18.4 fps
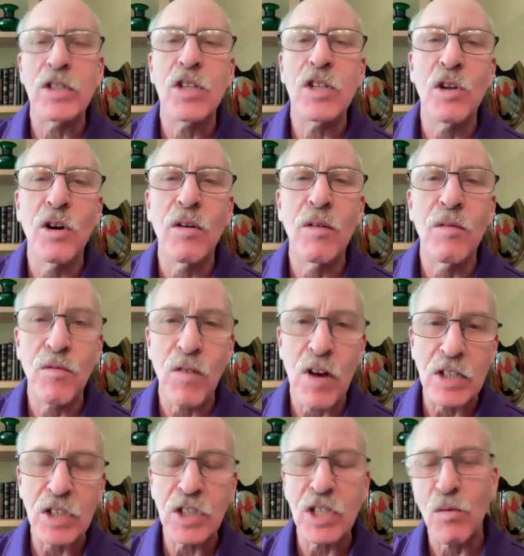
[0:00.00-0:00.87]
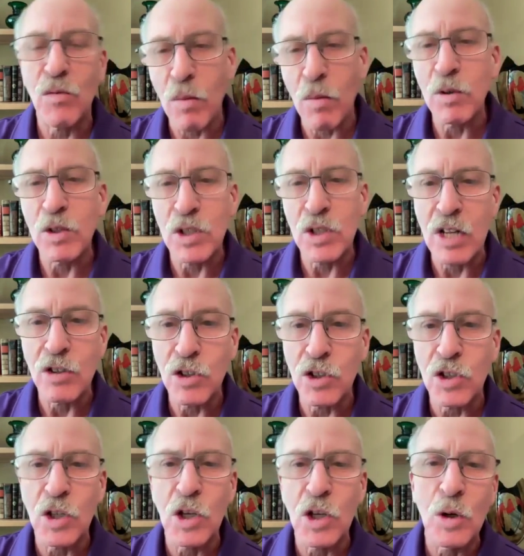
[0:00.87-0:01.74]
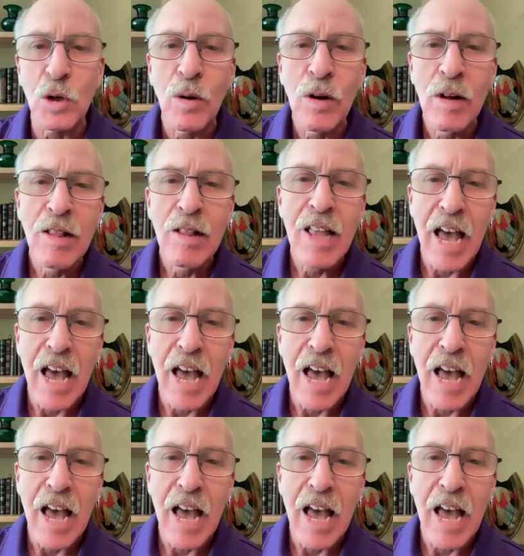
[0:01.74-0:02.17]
to the face that represents you,